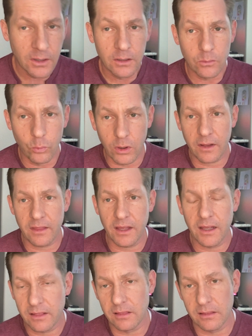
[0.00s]
One of
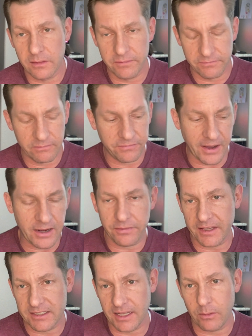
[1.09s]
the final
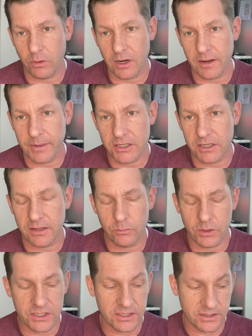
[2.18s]
things that I wanted to mention,
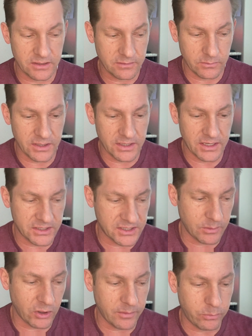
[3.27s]
which is
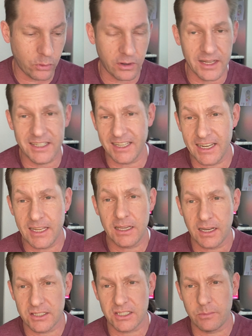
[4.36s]
somewhat important, is any
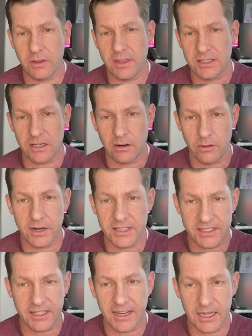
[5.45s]
customer that's already
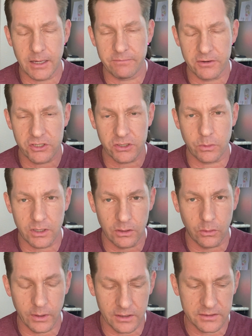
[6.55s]
signed up for Square
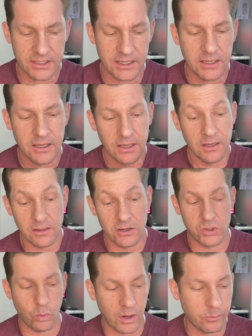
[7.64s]
Loyalty,
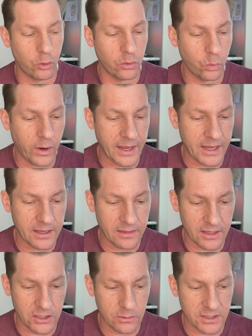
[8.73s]
there's one more way
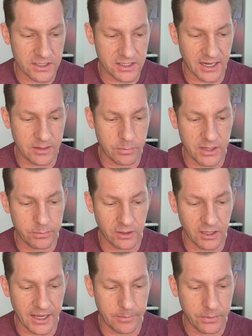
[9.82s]
that you can sign people
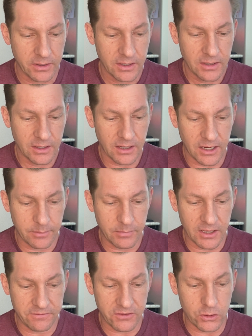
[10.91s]
up.
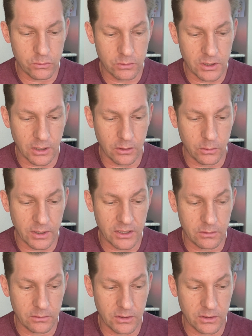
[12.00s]
If you go and you